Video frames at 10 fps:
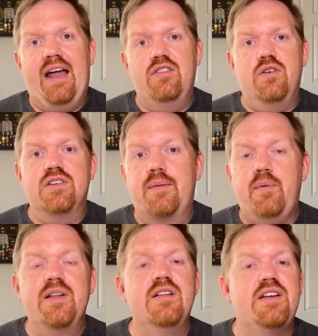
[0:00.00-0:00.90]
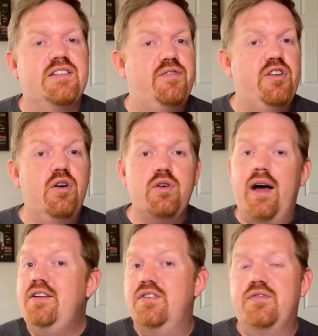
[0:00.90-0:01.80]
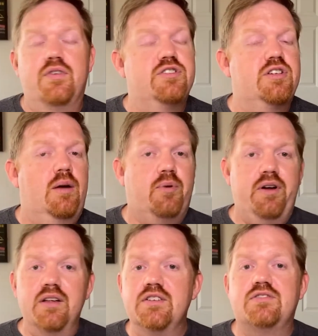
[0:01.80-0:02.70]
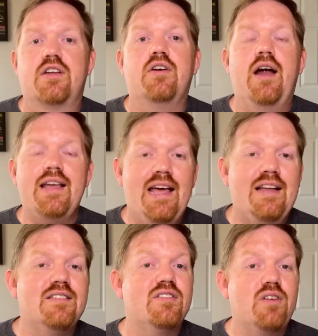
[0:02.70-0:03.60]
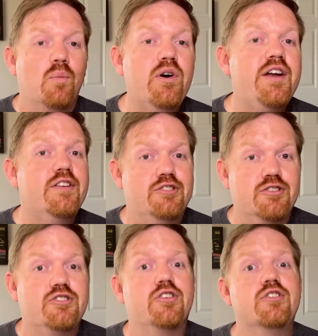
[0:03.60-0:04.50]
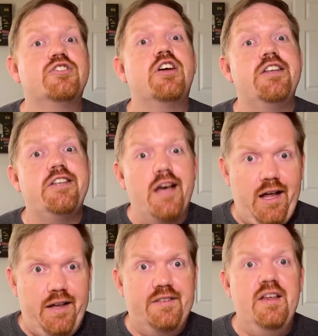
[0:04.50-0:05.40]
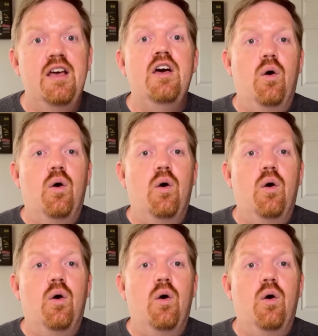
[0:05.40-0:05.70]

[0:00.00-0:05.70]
those capabilities, if you don't know how to use Photoshop or Illustrator, again, someone at your church does,